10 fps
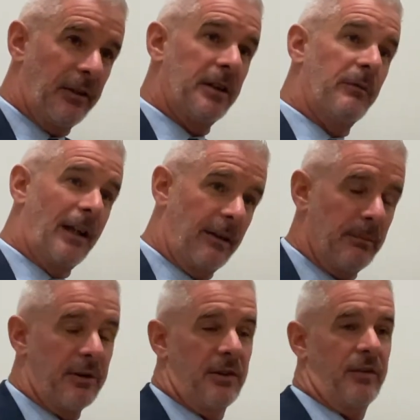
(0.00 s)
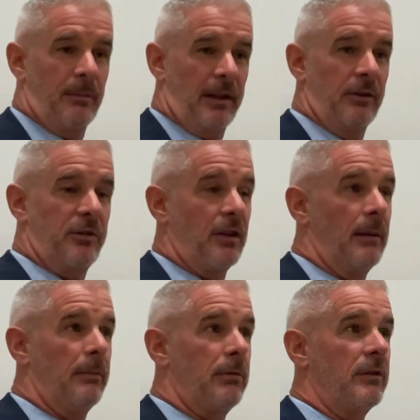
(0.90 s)
the development of some of those
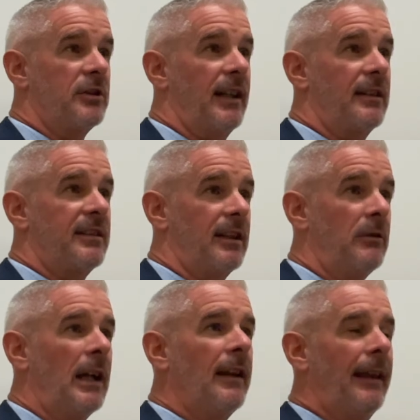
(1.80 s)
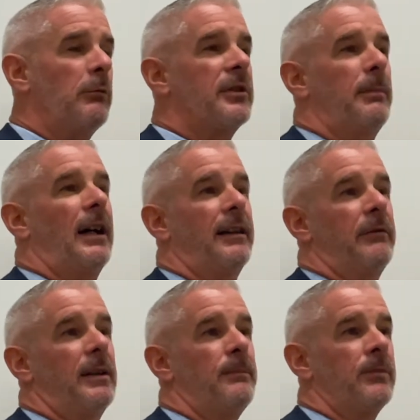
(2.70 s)
type of projects. So that was a part
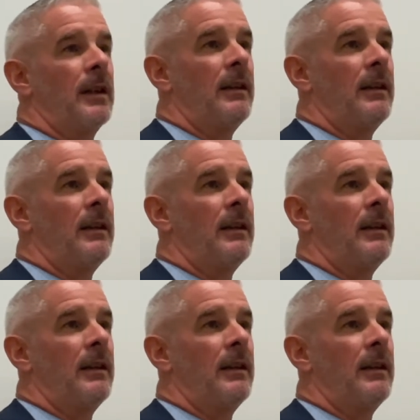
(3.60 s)
of it.